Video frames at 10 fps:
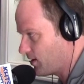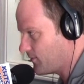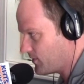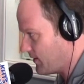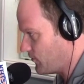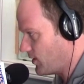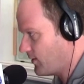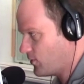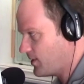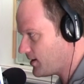Where have you have where
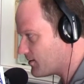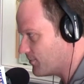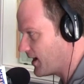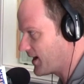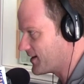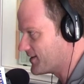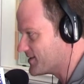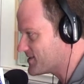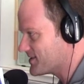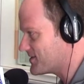have you been? What like is,
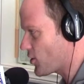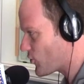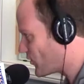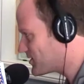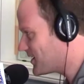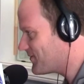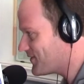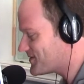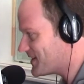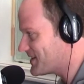this, this is the third of, time
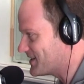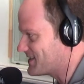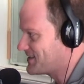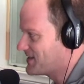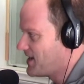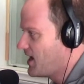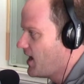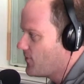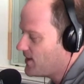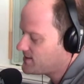I've said yeah, this. Geez.
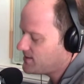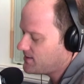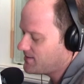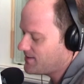That's a.